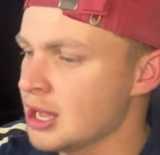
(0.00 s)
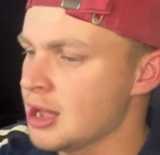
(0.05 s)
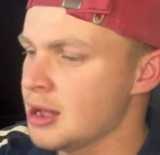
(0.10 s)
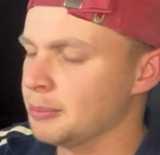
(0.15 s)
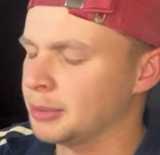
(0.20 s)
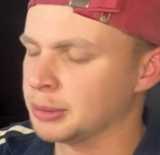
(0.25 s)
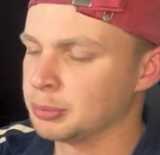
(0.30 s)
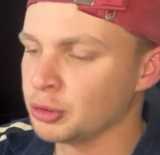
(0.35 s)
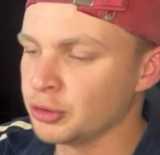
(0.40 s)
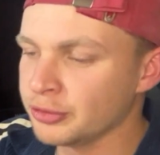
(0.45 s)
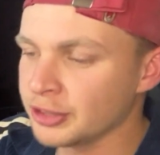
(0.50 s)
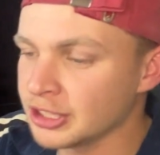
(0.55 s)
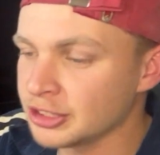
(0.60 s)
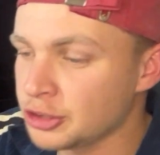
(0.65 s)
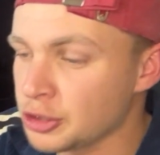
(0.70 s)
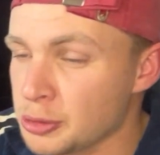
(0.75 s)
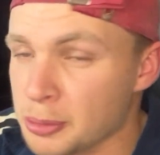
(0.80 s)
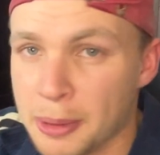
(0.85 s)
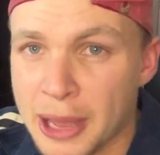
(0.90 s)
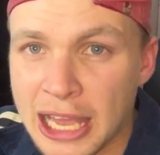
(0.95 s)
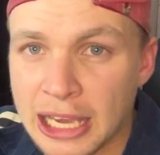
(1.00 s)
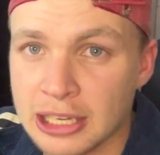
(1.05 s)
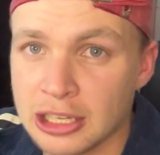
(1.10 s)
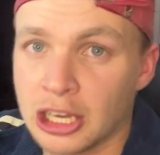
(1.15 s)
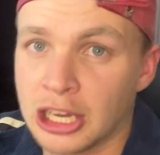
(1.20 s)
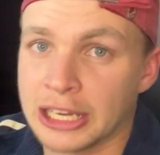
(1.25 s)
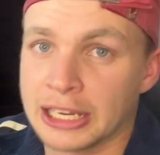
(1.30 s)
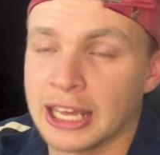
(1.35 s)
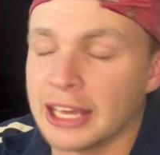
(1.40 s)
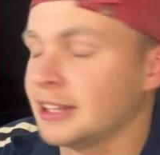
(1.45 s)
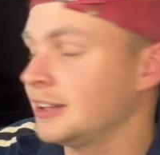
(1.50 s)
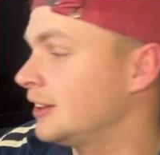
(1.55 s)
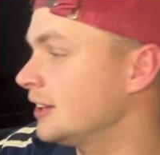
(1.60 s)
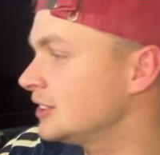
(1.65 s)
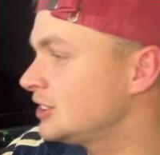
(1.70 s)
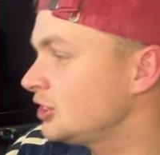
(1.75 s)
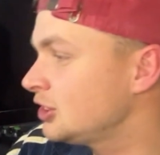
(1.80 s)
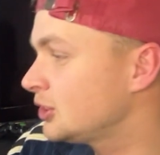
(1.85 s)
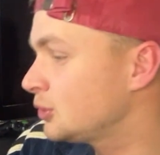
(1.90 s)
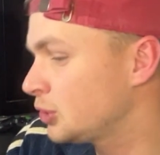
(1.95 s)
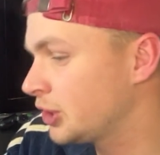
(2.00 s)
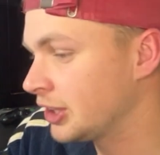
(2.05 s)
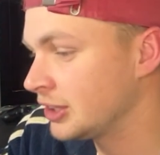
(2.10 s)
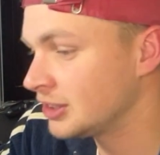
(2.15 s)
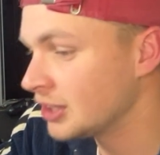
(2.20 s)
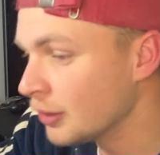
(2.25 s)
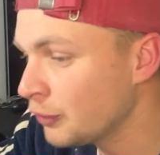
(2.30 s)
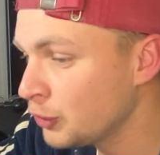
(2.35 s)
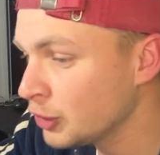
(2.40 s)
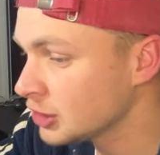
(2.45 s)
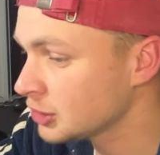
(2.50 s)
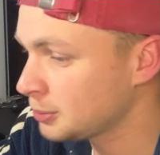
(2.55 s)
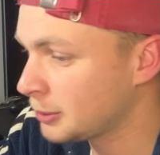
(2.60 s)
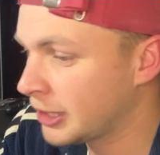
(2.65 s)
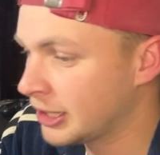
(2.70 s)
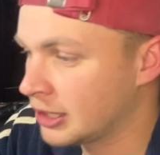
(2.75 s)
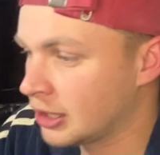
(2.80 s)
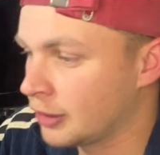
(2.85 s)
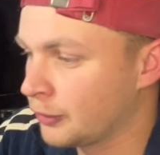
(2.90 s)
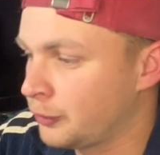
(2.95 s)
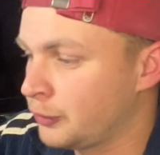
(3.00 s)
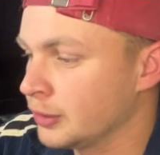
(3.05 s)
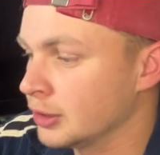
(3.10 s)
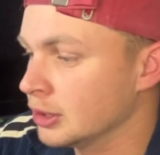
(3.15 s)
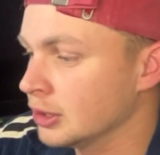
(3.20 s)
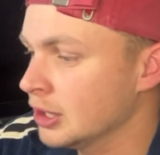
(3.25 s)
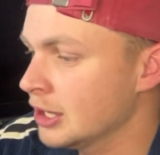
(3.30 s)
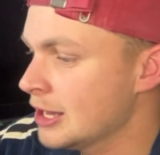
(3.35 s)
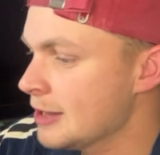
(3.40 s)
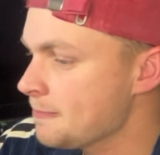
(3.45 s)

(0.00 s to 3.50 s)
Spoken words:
But moving into the back line, and this is the difference maker, I feel.